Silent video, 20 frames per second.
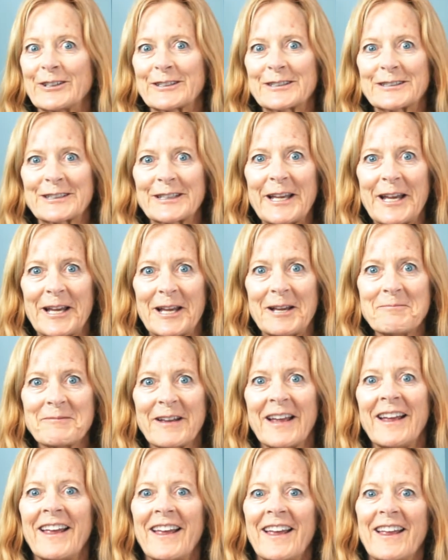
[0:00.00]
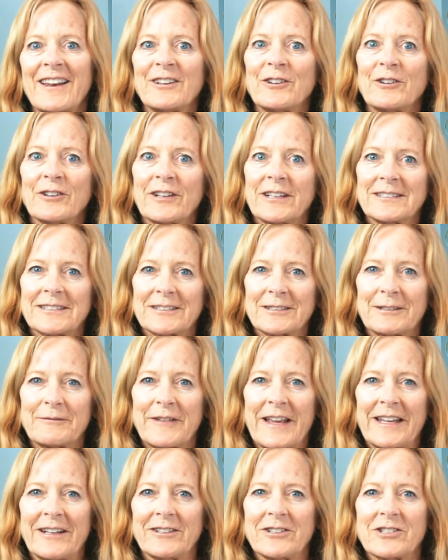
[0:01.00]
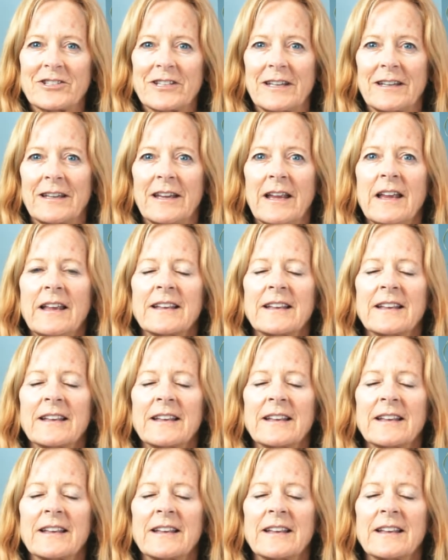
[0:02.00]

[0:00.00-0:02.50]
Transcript: sleep and you'll conserve energy.